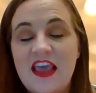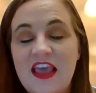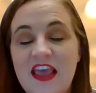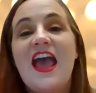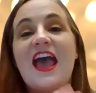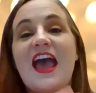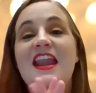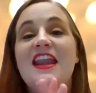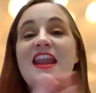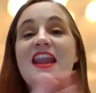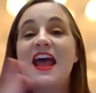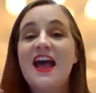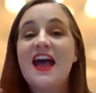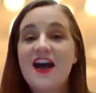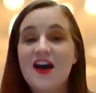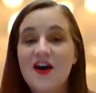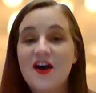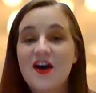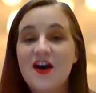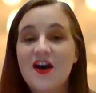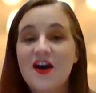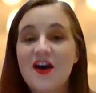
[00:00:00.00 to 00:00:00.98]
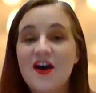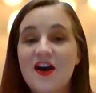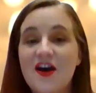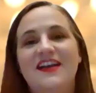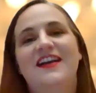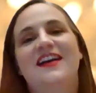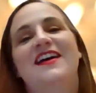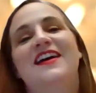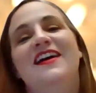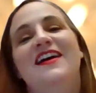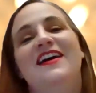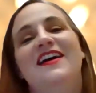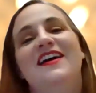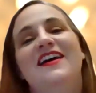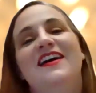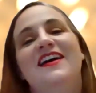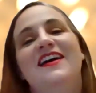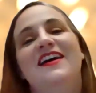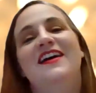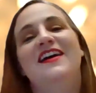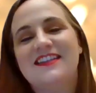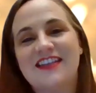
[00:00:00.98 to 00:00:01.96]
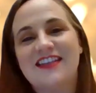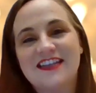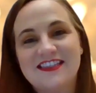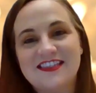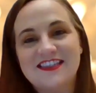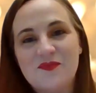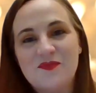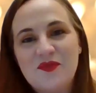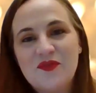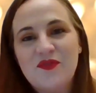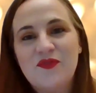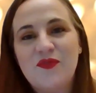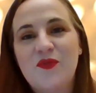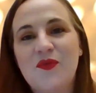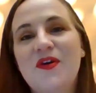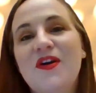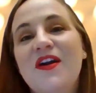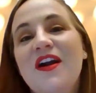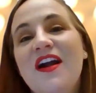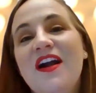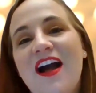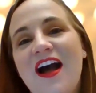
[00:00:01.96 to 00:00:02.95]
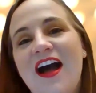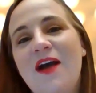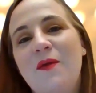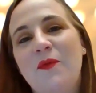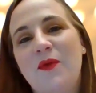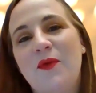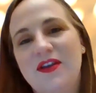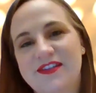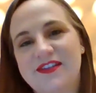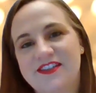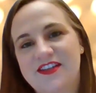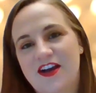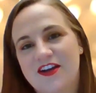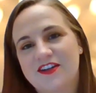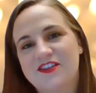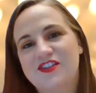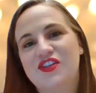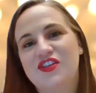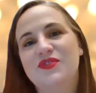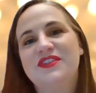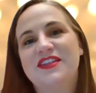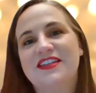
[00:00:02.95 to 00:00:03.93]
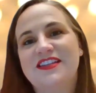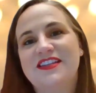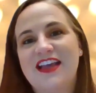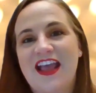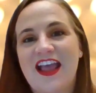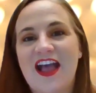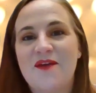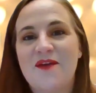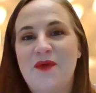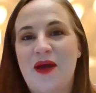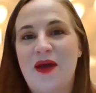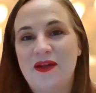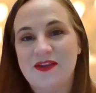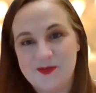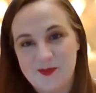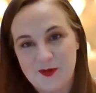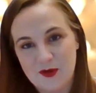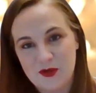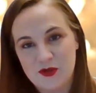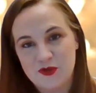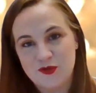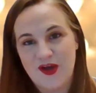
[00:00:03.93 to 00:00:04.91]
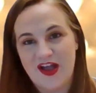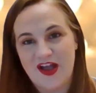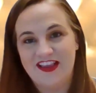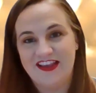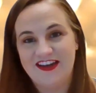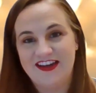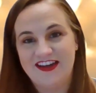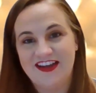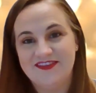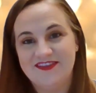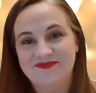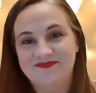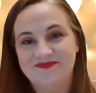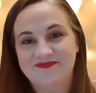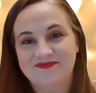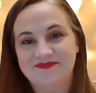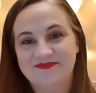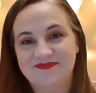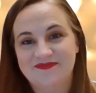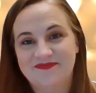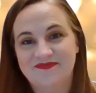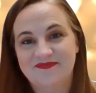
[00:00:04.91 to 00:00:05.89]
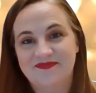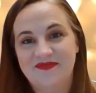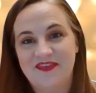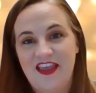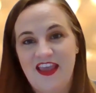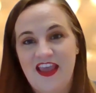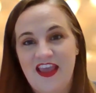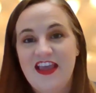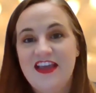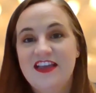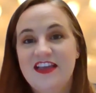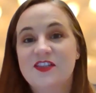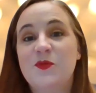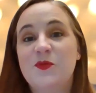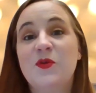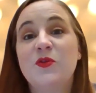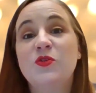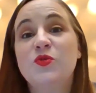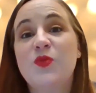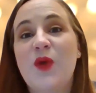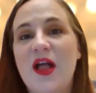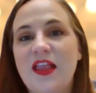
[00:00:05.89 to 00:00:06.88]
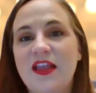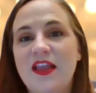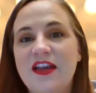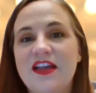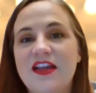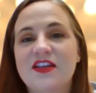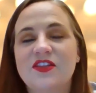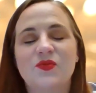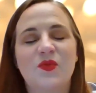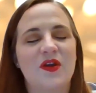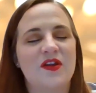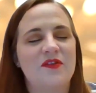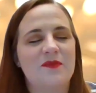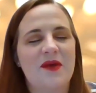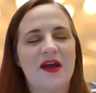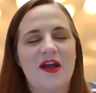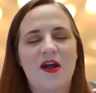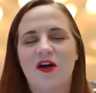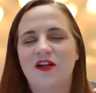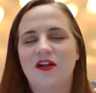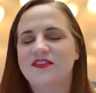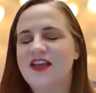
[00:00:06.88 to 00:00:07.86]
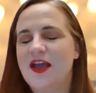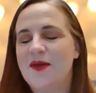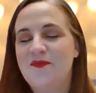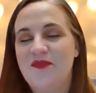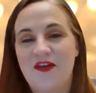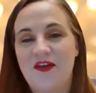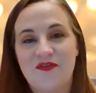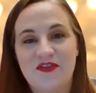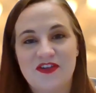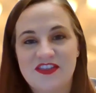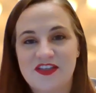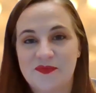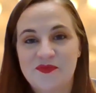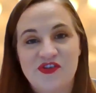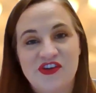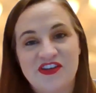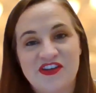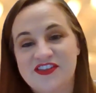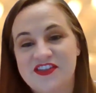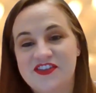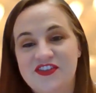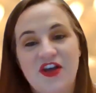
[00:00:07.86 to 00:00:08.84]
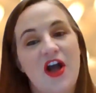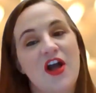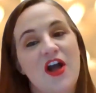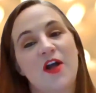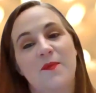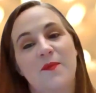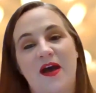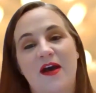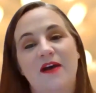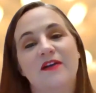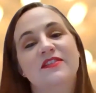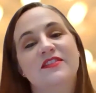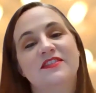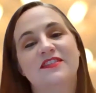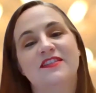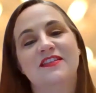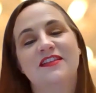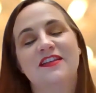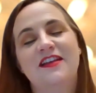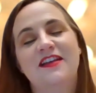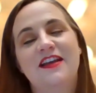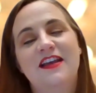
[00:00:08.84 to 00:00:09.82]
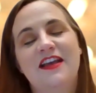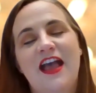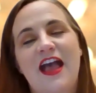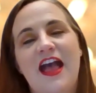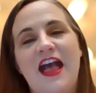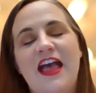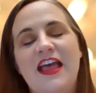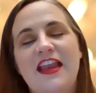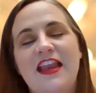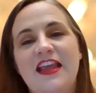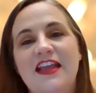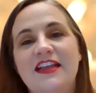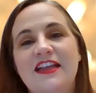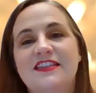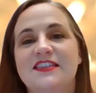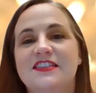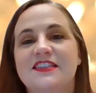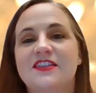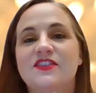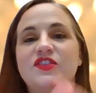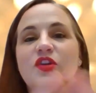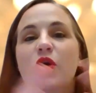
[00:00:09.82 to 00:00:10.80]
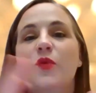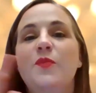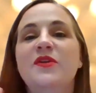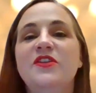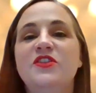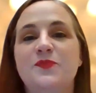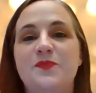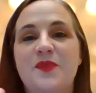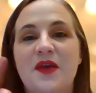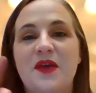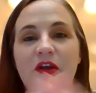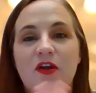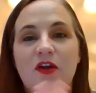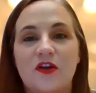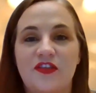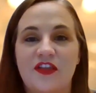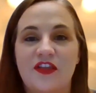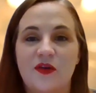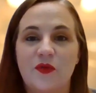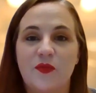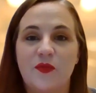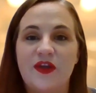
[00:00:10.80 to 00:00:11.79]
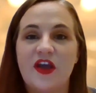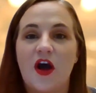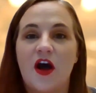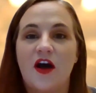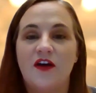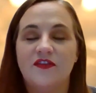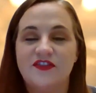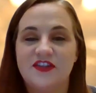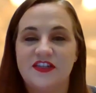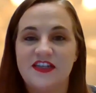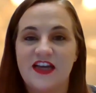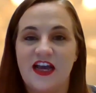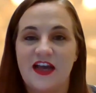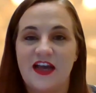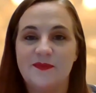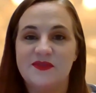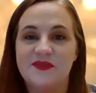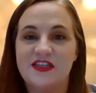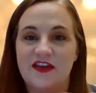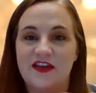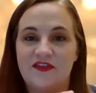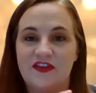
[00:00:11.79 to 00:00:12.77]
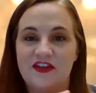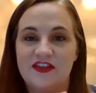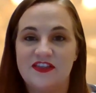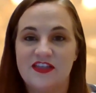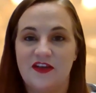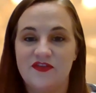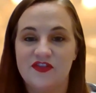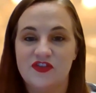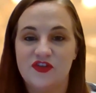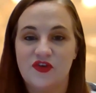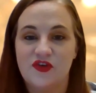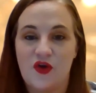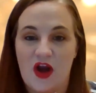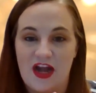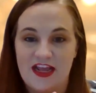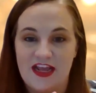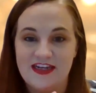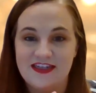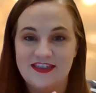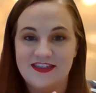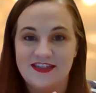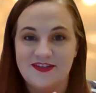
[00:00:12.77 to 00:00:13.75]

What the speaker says: And now, as I said before, I want to talk to you today about spirituality. Spirituality is one of my all-time favorite subjects to talk about. And it's so much bigger than we oftentimes give itself credit.